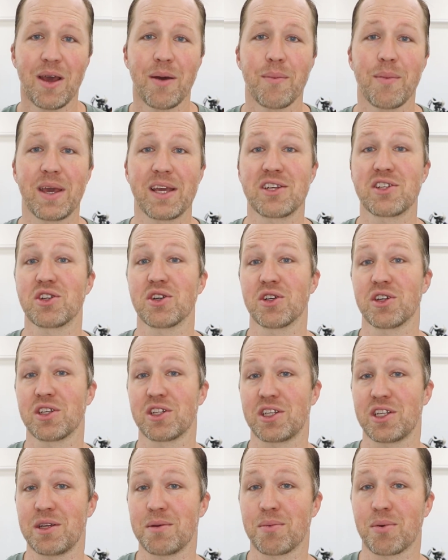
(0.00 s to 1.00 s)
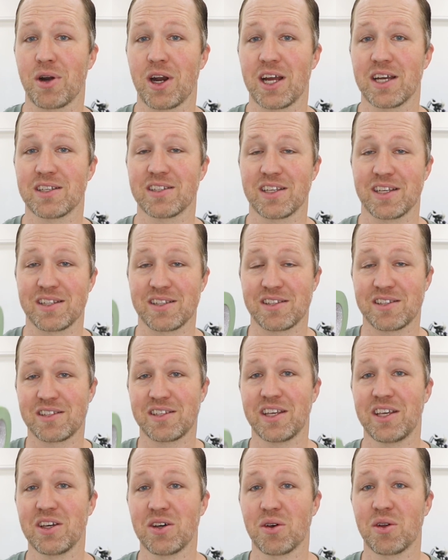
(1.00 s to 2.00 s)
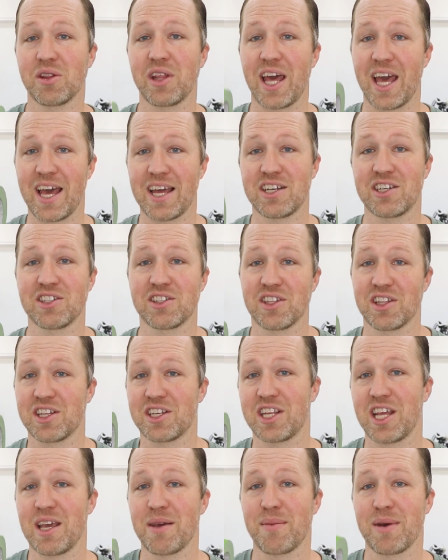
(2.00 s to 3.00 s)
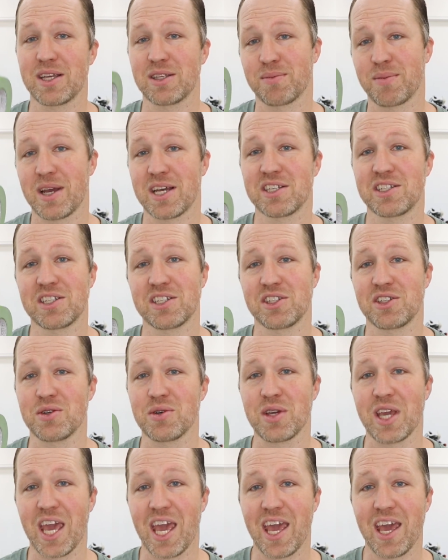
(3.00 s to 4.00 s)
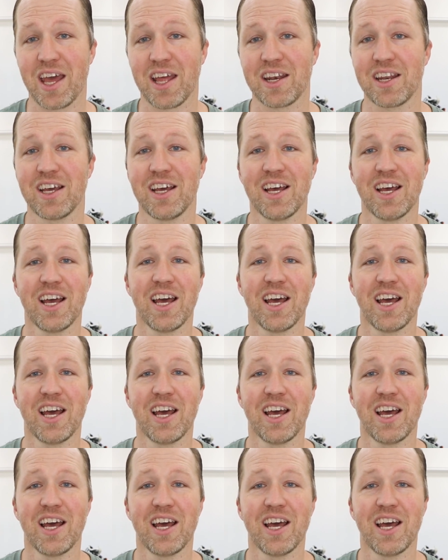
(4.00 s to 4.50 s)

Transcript: Make sure to depress and seal the edges of the tape as best as you can.